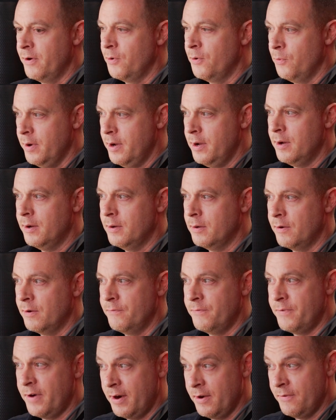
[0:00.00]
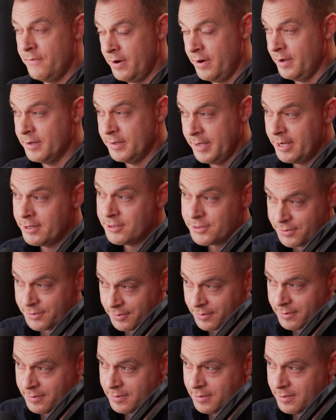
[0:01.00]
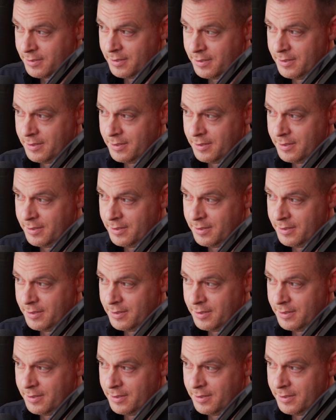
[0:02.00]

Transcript: very well are very, very intentional.